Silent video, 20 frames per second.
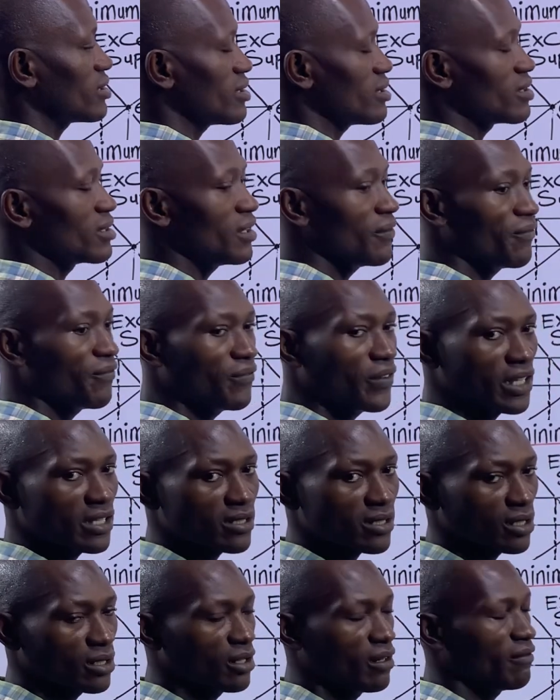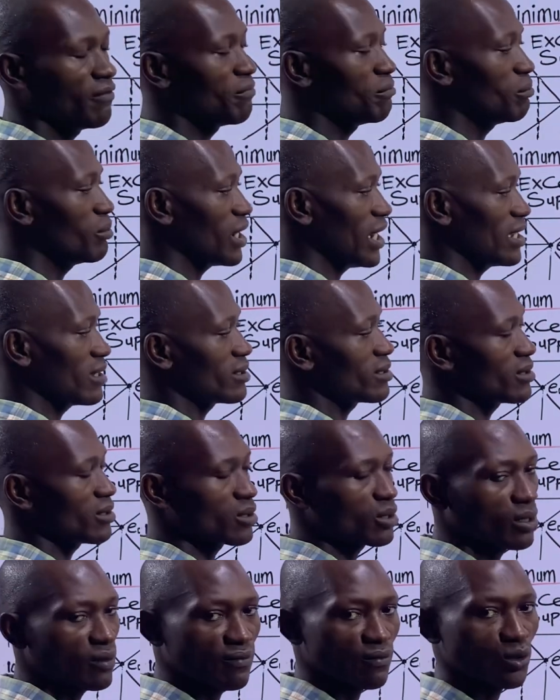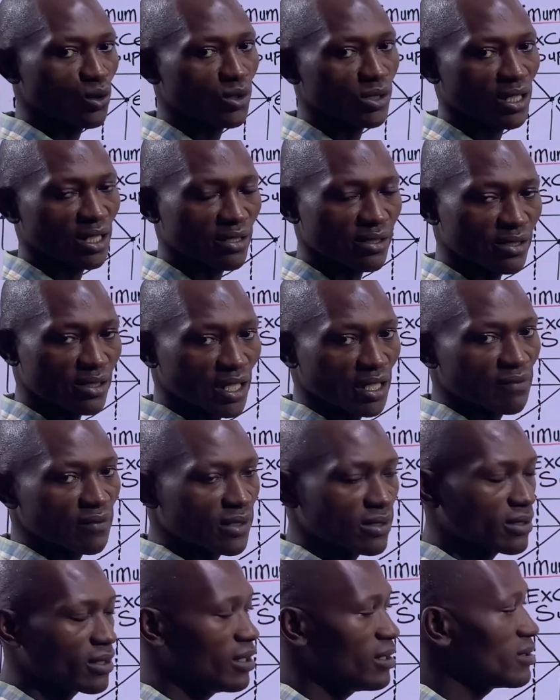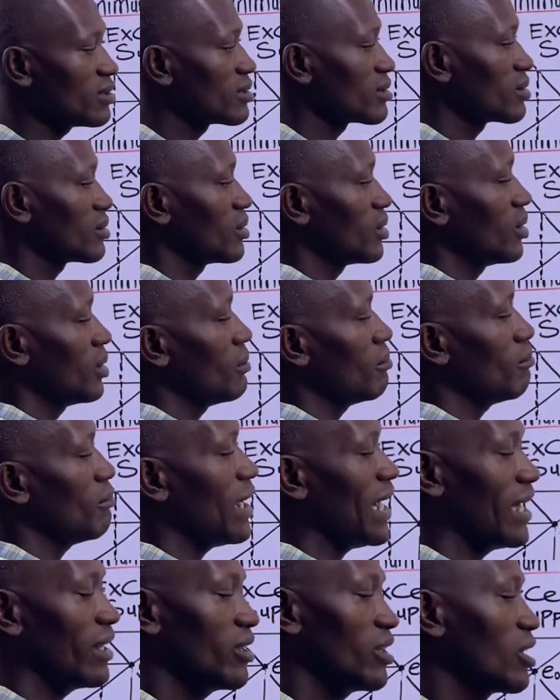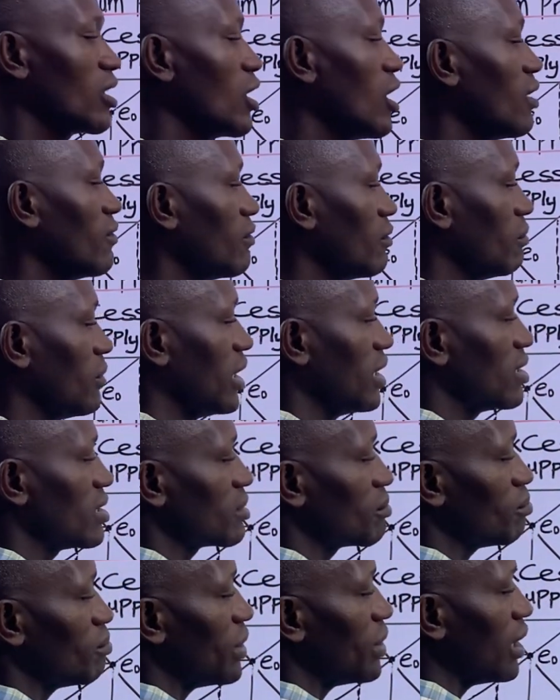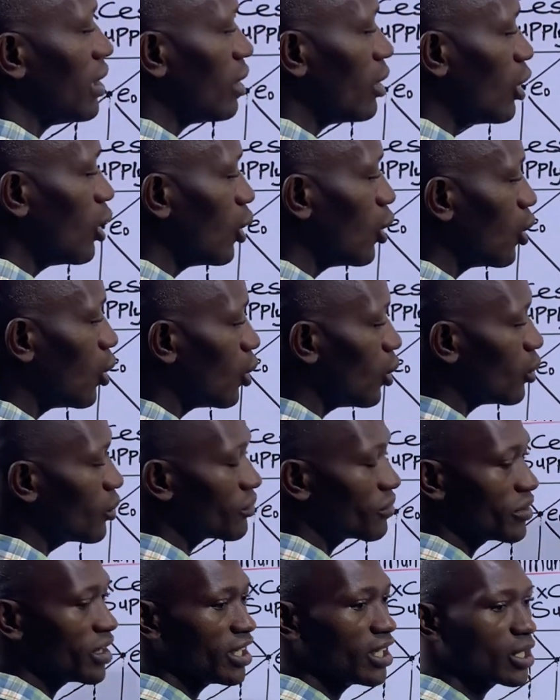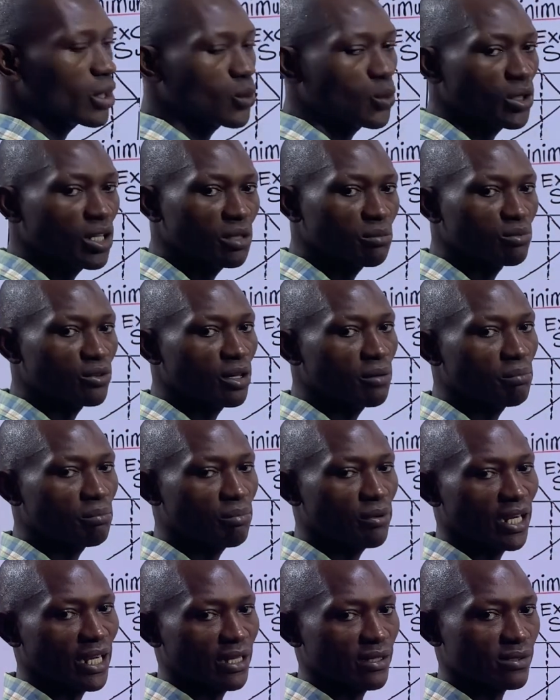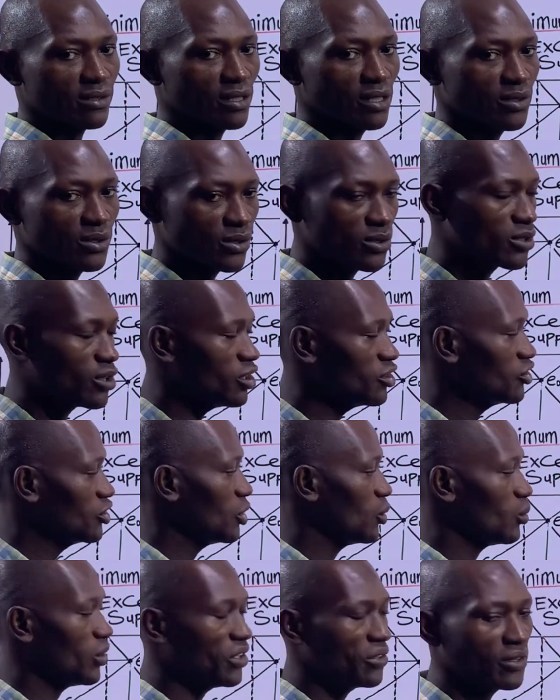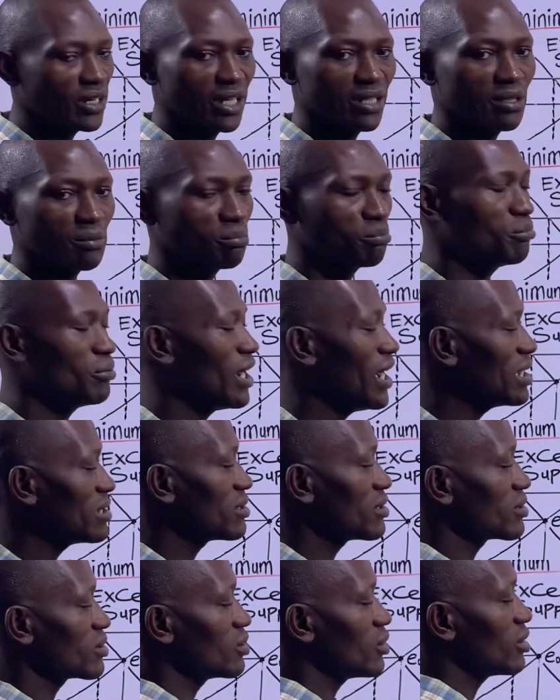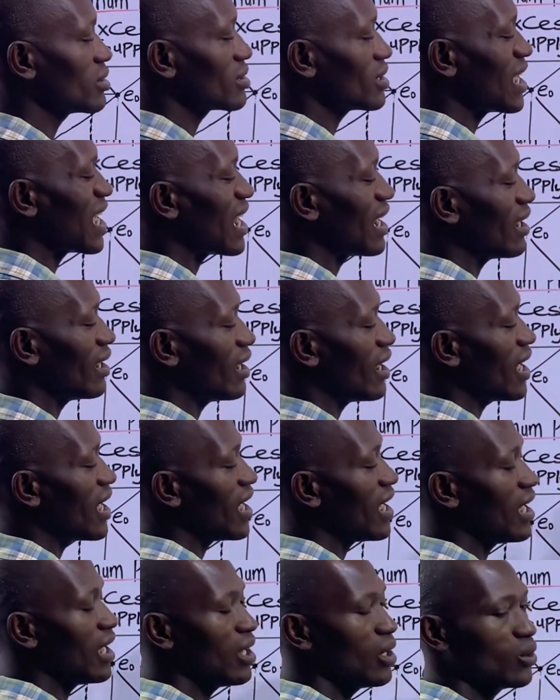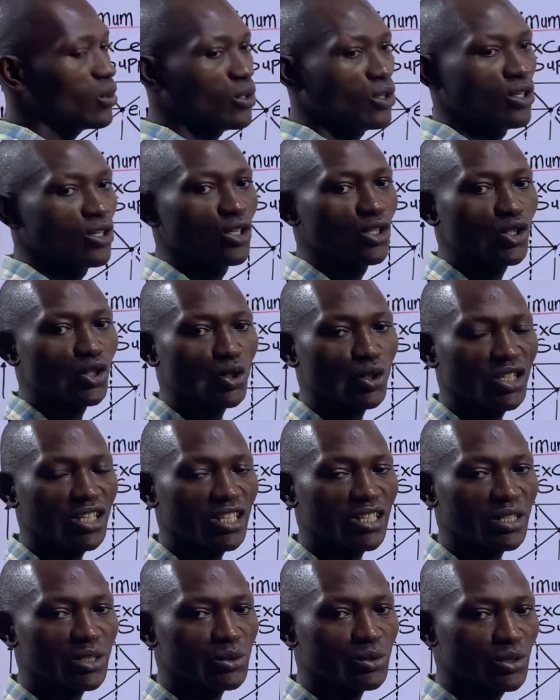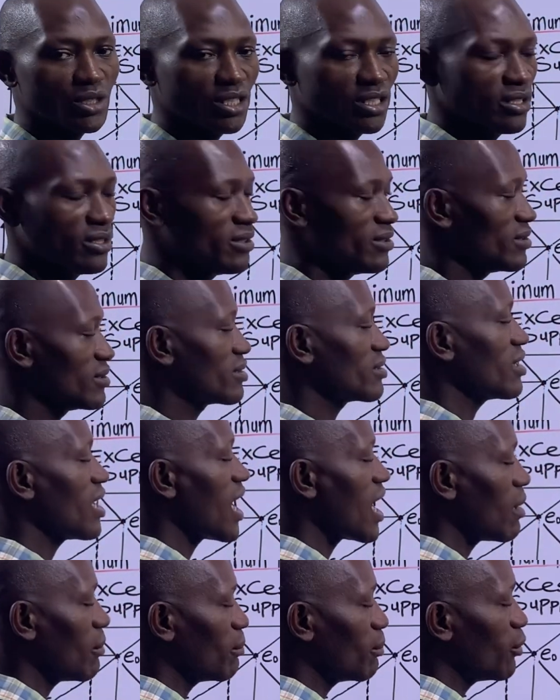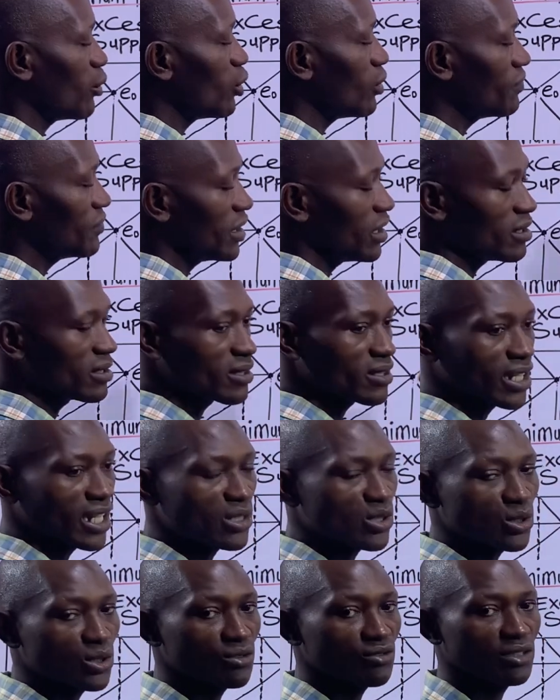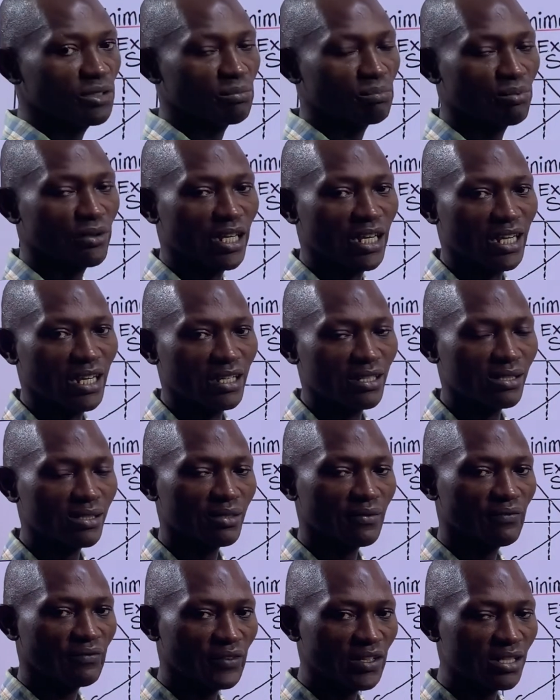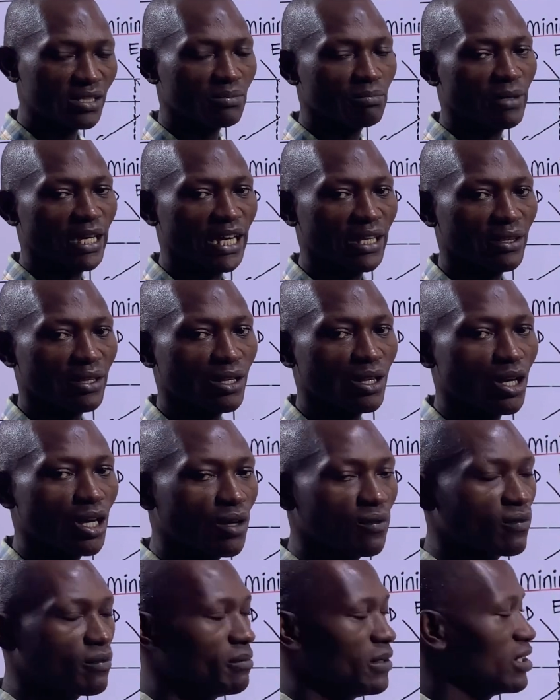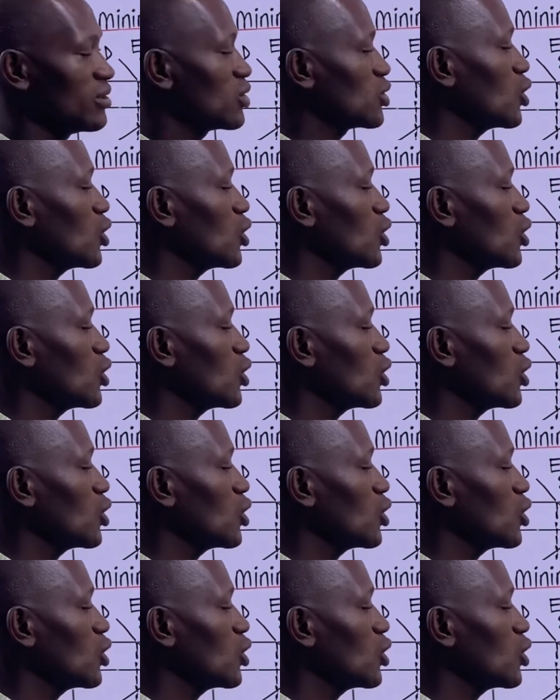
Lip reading: is the fixing of prices of goods and services by the government below the equilibrium price in such a way that the price is not allowed to increase above the statutory price fixed by the government.